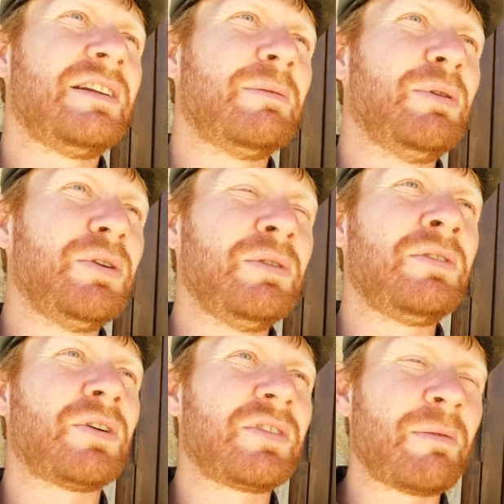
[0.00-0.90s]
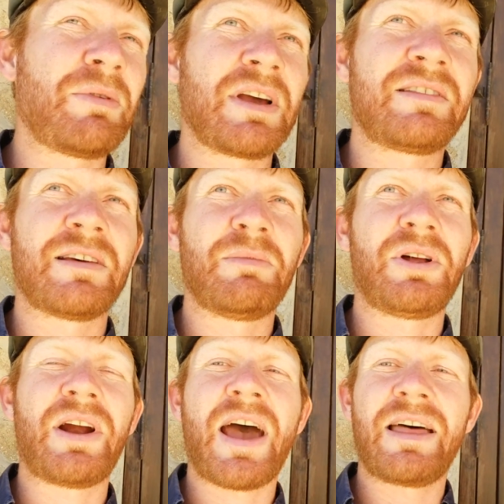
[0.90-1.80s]
doubloons or something
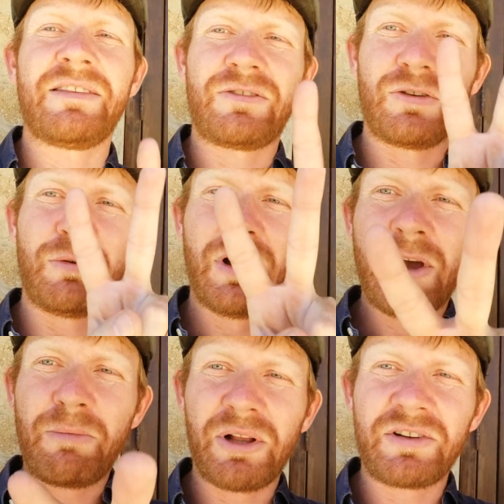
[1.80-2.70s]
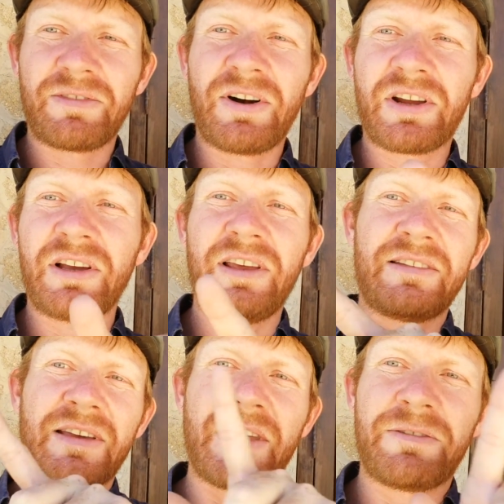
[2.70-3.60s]
similar had the two Pillars of
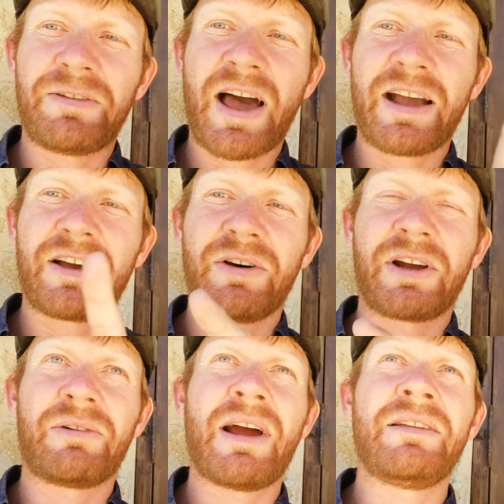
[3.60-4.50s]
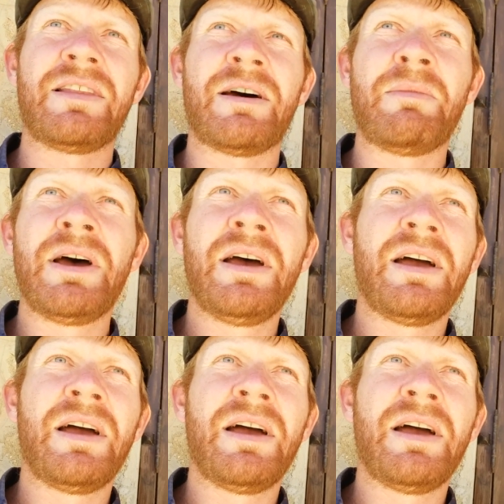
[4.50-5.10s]
Hercules and then a flag going around them,